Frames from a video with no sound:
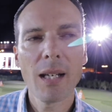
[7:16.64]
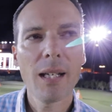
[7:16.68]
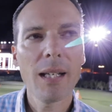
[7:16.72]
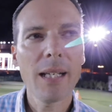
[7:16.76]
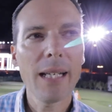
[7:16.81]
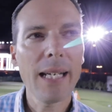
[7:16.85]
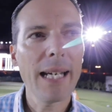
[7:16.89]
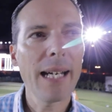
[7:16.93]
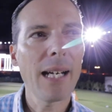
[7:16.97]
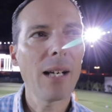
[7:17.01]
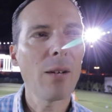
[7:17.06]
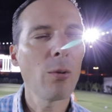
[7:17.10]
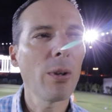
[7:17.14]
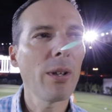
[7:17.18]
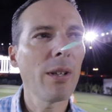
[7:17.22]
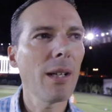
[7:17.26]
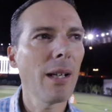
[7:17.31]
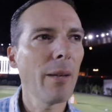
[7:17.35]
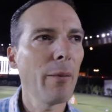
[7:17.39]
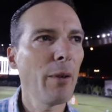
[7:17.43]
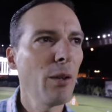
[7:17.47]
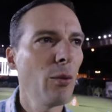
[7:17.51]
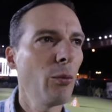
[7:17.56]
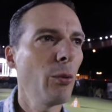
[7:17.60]
Yeah,
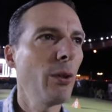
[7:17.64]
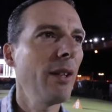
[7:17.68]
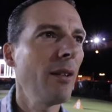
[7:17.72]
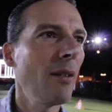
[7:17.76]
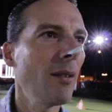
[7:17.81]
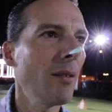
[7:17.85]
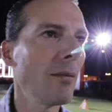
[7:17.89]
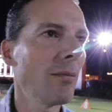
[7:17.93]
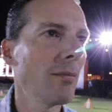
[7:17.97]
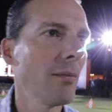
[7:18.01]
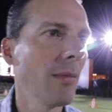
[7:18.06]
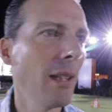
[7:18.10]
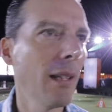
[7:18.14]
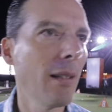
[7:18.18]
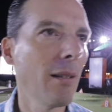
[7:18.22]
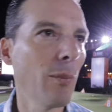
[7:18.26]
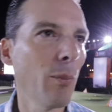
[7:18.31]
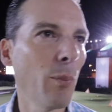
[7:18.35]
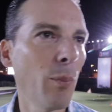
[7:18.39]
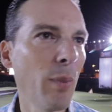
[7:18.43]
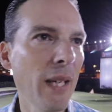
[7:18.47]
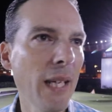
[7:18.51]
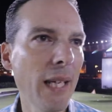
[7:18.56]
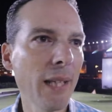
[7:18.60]
we
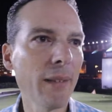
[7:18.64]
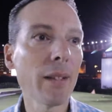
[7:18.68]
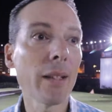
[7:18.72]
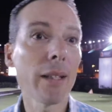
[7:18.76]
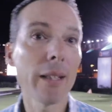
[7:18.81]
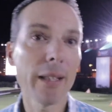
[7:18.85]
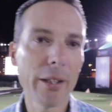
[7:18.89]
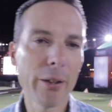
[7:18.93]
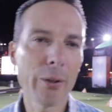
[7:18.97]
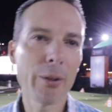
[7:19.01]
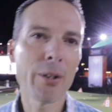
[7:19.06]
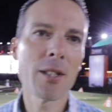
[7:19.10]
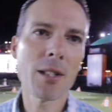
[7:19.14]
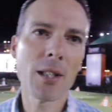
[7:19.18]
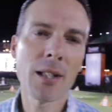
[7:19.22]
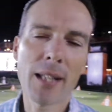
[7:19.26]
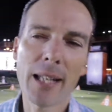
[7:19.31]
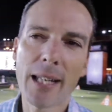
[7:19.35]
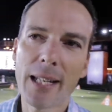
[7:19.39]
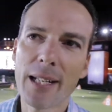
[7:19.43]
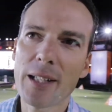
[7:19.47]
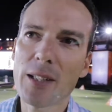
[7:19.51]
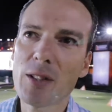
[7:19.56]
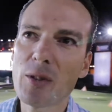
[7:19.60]
being the leader in
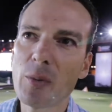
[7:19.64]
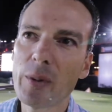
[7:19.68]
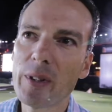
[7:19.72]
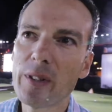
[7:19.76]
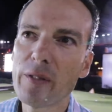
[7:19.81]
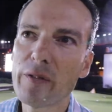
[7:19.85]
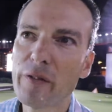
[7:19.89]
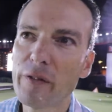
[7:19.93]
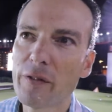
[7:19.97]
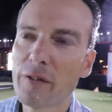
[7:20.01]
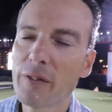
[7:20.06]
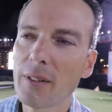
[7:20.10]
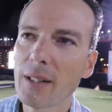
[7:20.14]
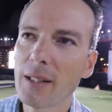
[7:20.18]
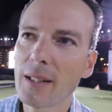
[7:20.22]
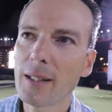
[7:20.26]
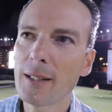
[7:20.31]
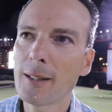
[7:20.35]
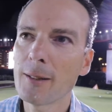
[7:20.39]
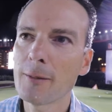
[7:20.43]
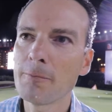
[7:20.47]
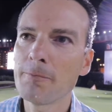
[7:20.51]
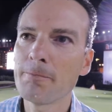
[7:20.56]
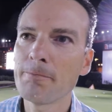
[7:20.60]
synthetics, we
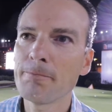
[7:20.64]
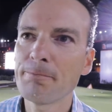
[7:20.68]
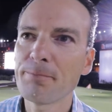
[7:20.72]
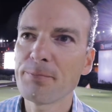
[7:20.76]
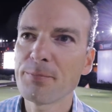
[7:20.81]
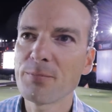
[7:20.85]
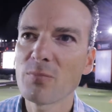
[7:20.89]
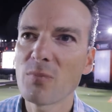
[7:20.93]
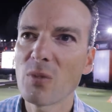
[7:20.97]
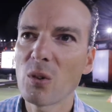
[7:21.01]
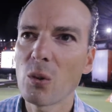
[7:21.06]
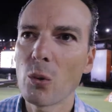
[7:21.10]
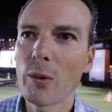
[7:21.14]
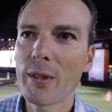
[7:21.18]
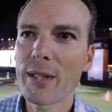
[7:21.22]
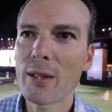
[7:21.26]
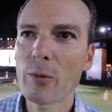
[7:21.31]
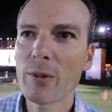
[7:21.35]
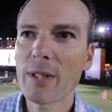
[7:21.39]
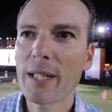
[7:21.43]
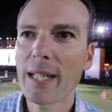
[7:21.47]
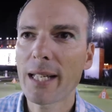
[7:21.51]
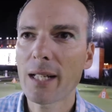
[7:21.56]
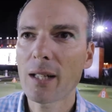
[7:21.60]

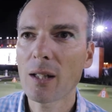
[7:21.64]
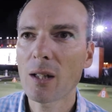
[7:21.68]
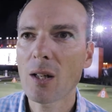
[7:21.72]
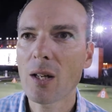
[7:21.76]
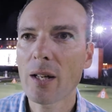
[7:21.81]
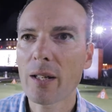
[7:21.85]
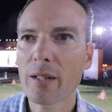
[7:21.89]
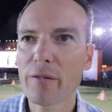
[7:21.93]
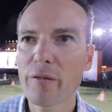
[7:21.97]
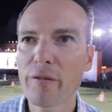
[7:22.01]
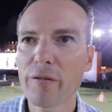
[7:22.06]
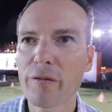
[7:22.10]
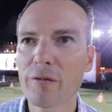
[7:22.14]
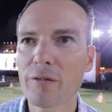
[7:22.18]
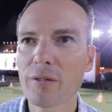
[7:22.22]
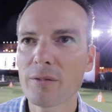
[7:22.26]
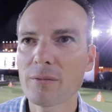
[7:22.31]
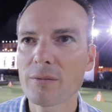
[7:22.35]
get a lot of